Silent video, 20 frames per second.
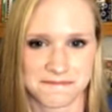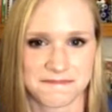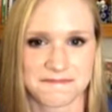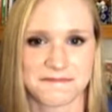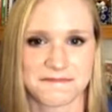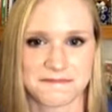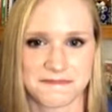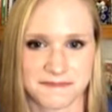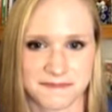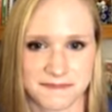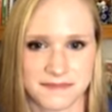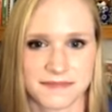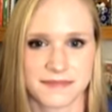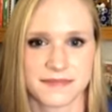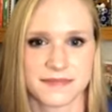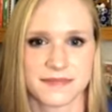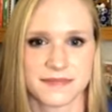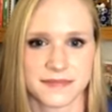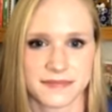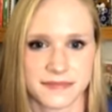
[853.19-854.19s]

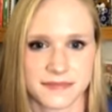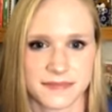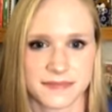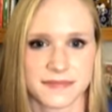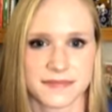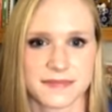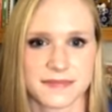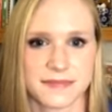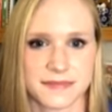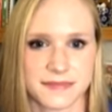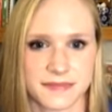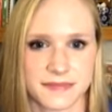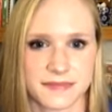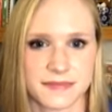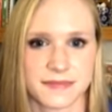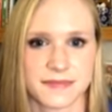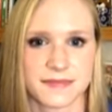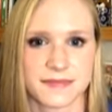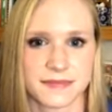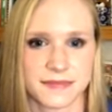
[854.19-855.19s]

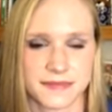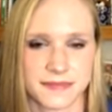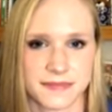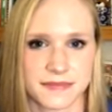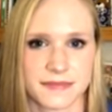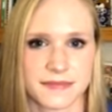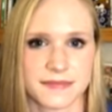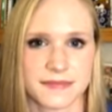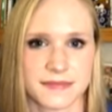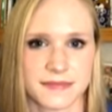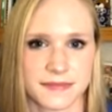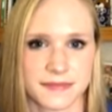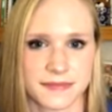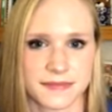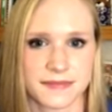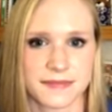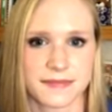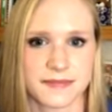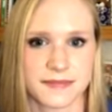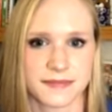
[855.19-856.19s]

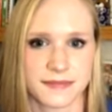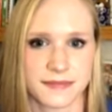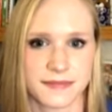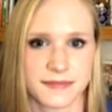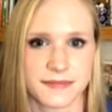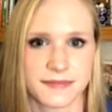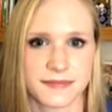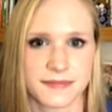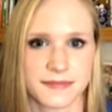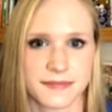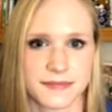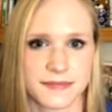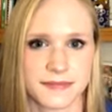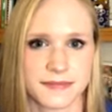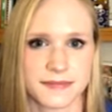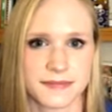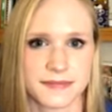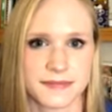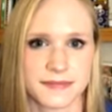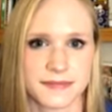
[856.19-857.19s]

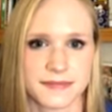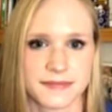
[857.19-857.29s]
[no speech]